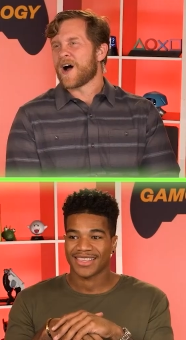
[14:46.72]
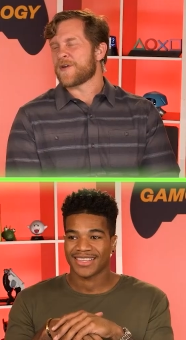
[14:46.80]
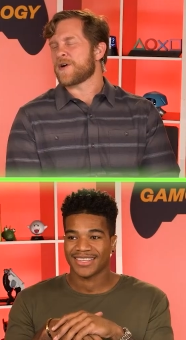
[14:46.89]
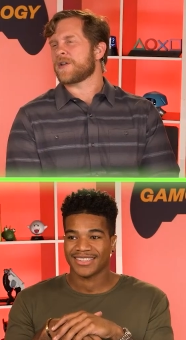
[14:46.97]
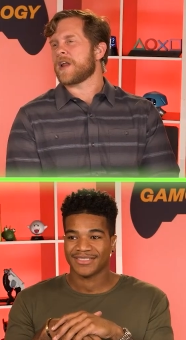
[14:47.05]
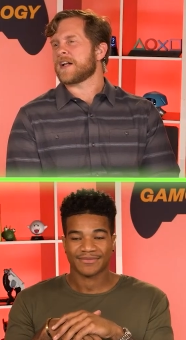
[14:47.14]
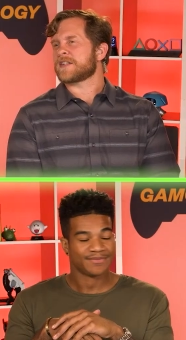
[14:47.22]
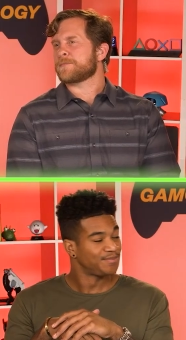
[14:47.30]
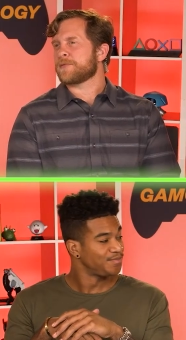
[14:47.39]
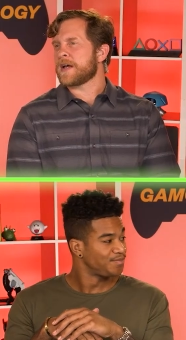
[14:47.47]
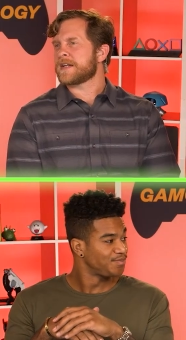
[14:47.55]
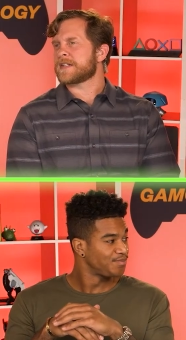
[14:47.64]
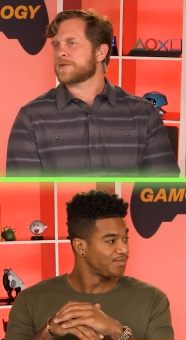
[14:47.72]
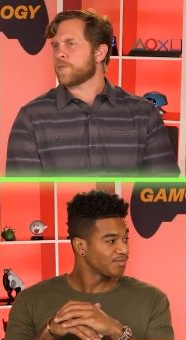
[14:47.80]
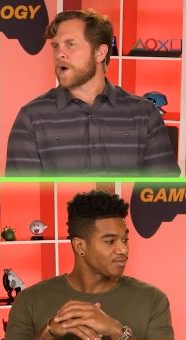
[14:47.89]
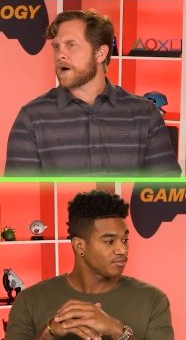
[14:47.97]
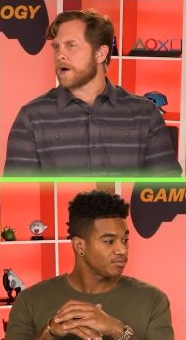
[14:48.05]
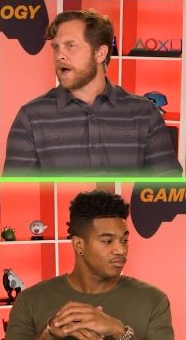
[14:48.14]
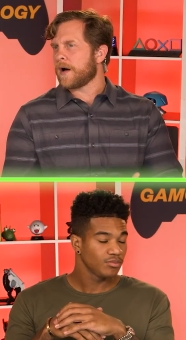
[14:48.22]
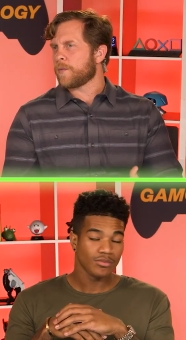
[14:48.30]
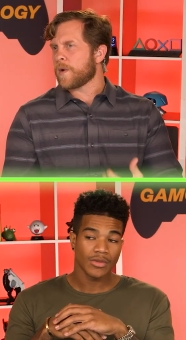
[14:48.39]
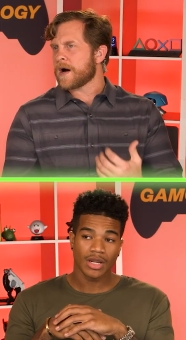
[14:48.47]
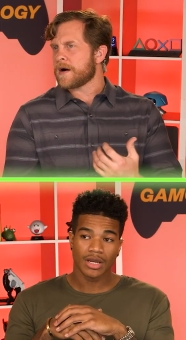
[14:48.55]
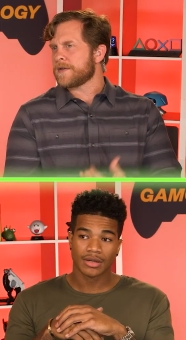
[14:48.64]
Speaker 1: Are there lots of places
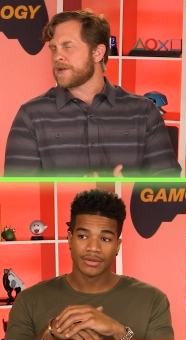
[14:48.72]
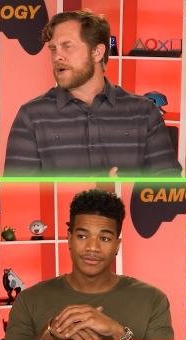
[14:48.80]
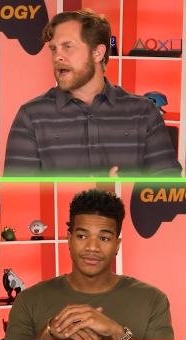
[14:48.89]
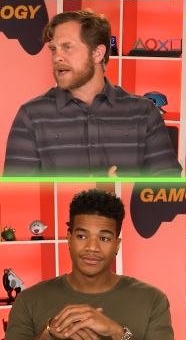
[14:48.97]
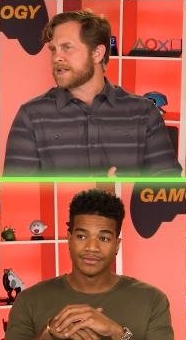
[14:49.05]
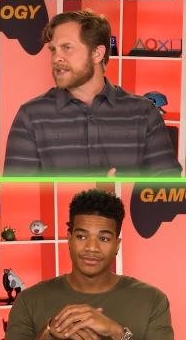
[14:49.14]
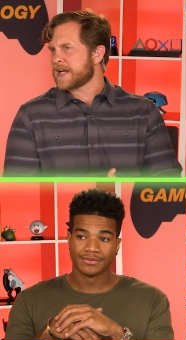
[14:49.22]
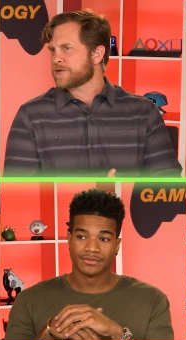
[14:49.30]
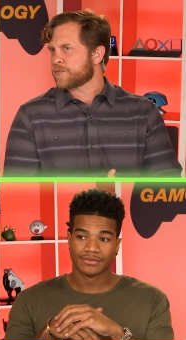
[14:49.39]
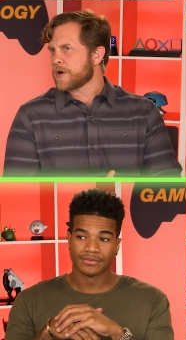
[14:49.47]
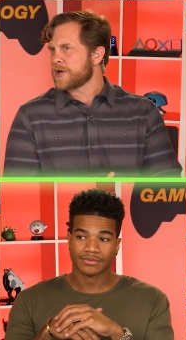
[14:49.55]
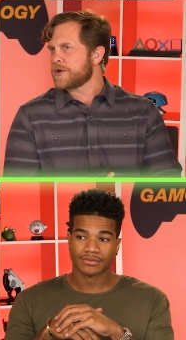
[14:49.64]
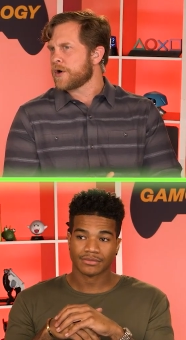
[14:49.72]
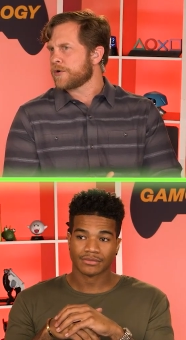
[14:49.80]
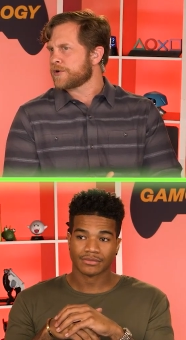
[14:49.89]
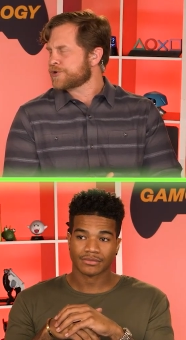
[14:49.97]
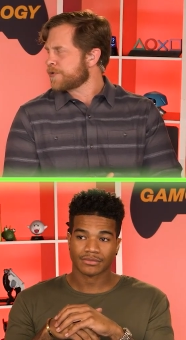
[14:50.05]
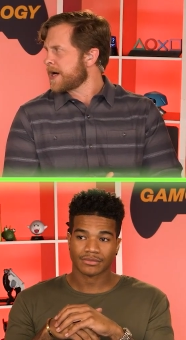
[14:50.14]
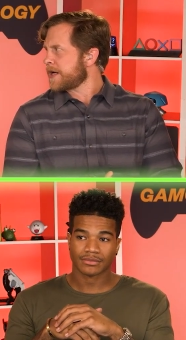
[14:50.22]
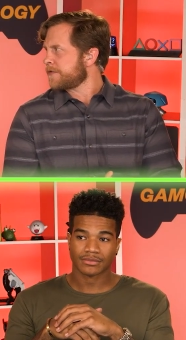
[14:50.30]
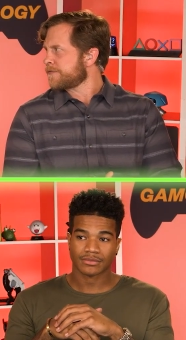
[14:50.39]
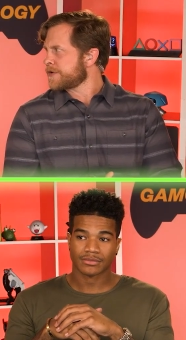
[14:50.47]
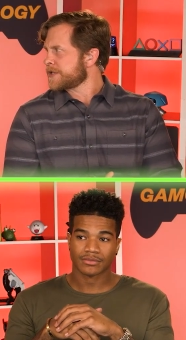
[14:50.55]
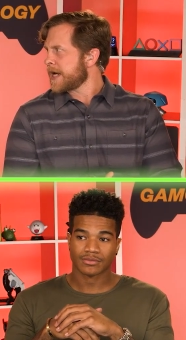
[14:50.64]
where in the United States, where do you go to train
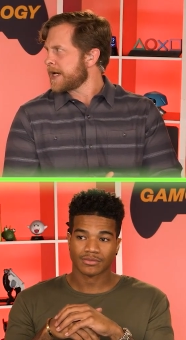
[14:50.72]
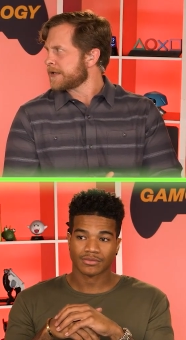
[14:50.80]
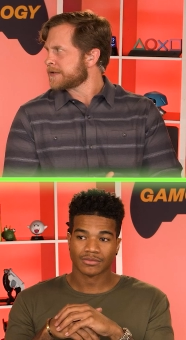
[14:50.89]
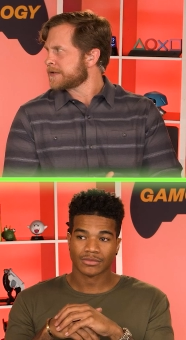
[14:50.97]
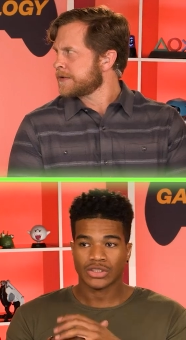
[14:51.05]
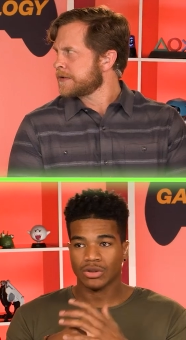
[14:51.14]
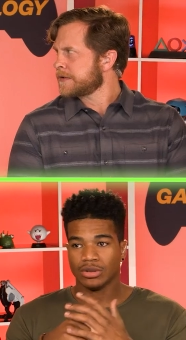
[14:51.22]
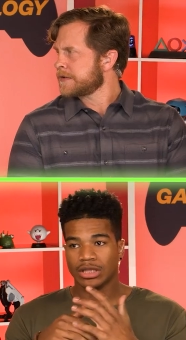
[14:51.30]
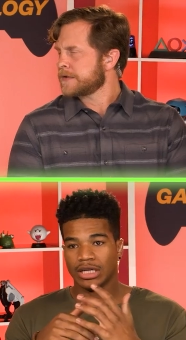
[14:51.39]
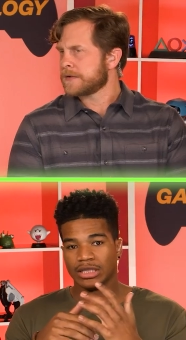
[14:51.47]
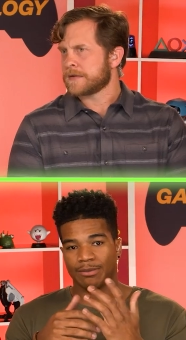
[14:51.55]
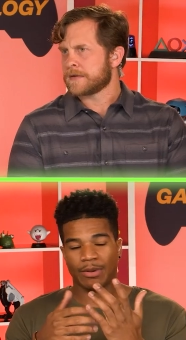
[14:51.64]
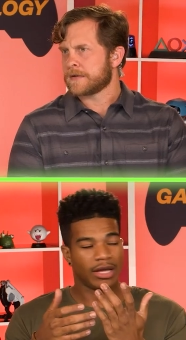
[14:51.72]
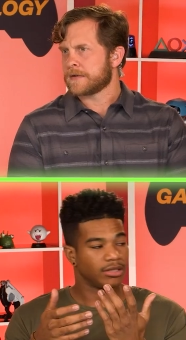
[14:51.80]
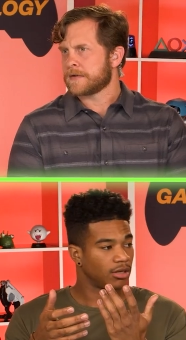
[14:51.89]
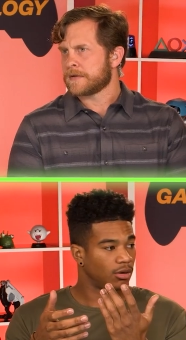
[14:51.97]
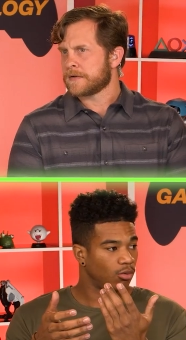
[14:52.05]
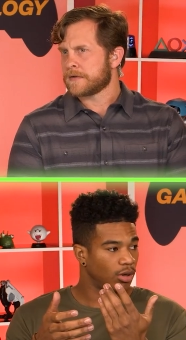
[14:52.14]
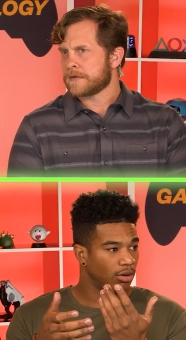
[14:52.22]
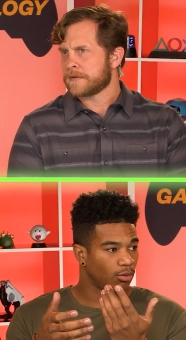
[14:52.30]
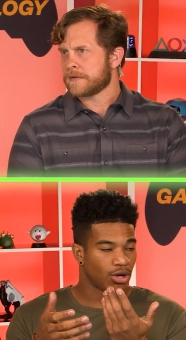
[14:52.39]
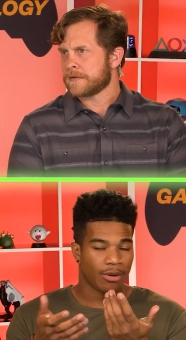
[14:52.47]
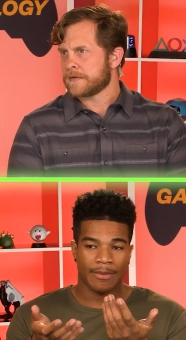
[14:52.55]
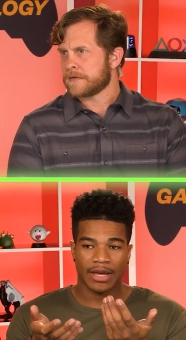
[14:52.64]
for tanks?
Speaker 2: So it depends on
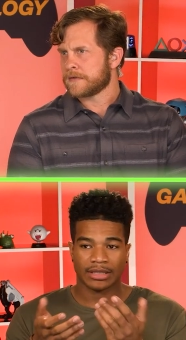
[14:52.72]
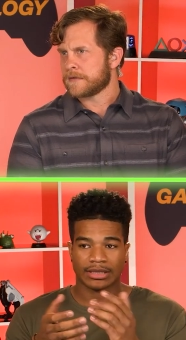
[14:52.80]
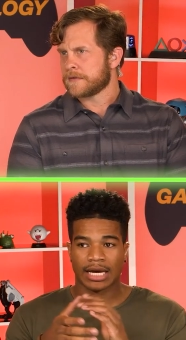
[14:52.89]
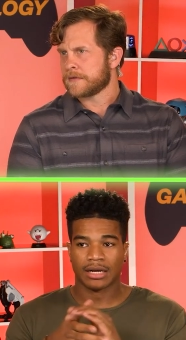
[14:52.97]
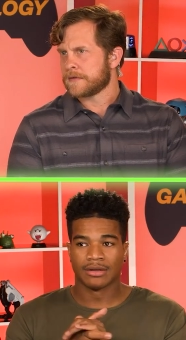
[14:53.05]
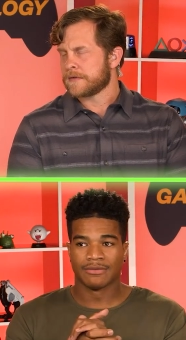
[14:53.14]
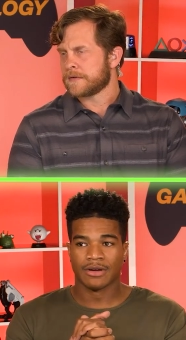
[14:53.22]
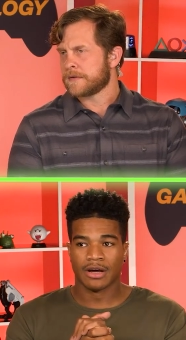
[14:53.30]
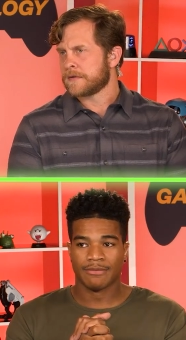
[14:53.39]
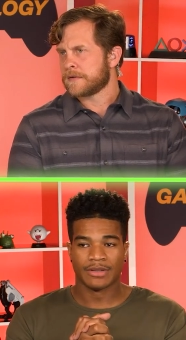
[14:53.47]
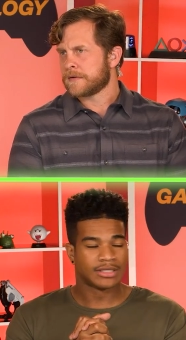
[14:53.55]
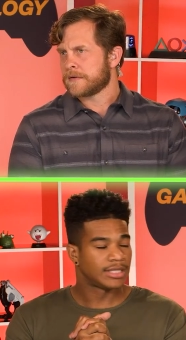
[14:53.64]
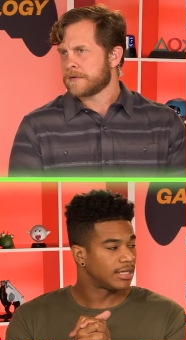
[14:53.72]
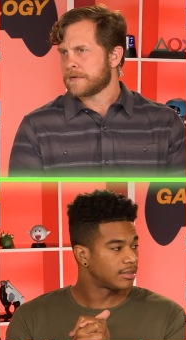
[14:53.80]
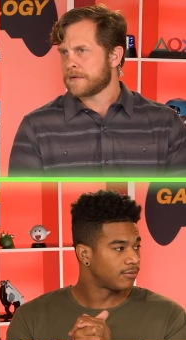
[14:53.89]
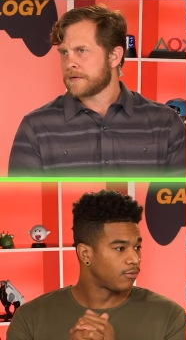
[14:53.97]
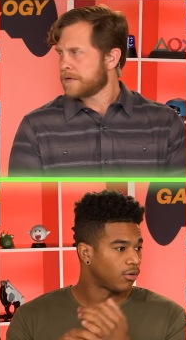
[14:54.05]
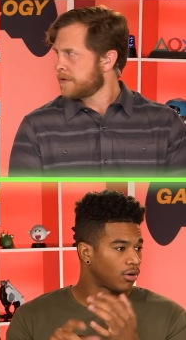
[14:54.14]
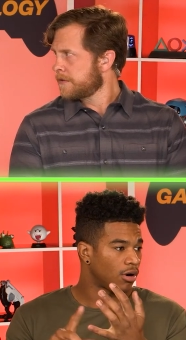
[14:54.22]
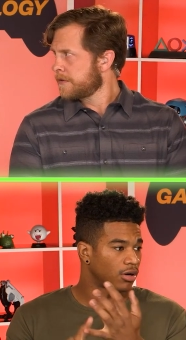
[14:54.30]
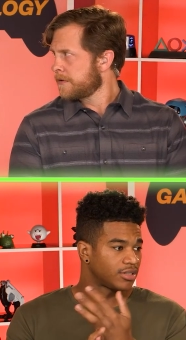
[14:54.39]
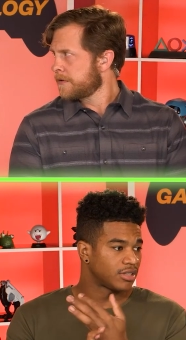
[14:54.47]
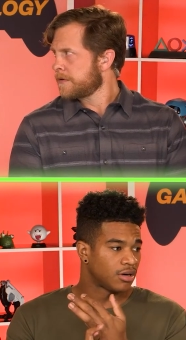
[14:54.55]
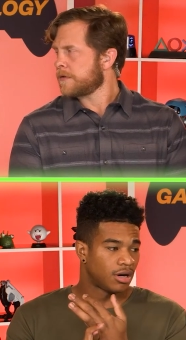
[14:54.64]
where you're based out of. There's tanks in Fort
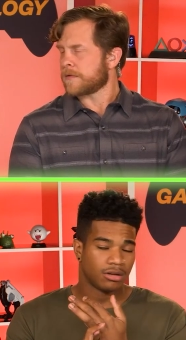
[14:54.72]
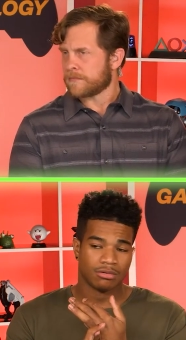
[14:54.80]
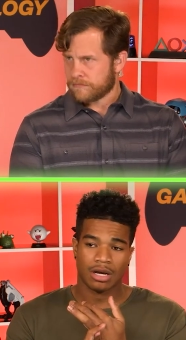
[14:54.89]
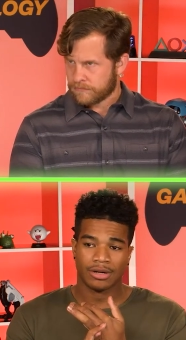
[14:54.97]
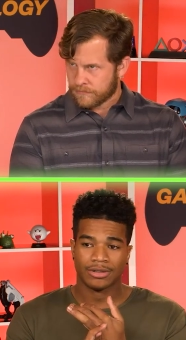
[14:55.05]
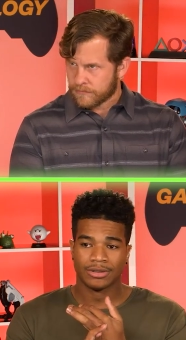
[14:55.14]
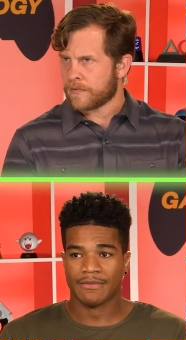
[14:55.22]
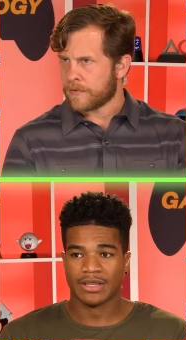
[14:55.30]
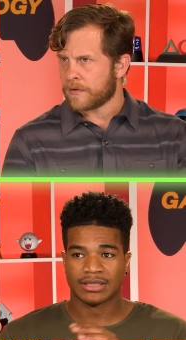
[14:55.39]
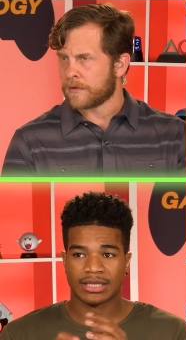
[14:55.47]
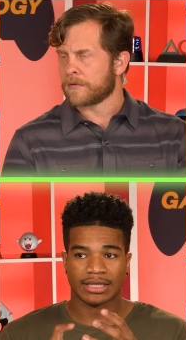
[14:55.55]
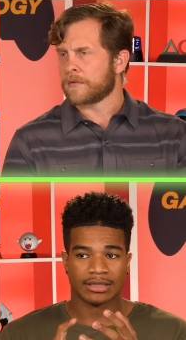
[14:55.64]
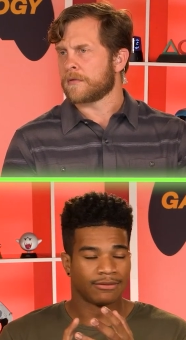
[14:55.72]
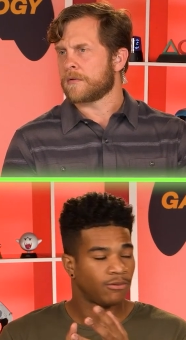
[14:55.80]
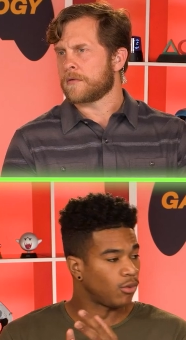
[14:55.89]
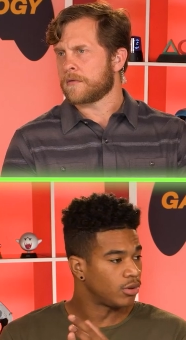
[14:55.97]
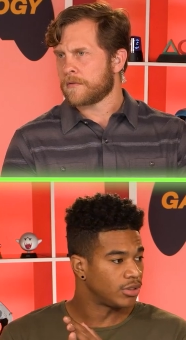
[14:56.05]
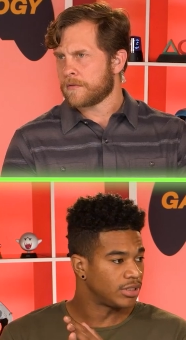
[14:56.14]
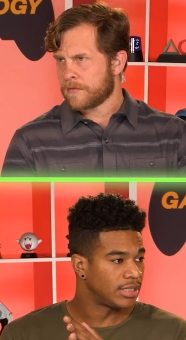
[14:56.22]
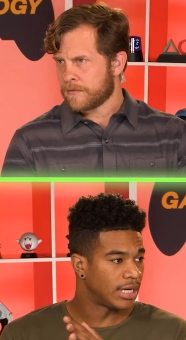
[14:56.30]
Carson, Colorado. There's tanks in Fort Hood,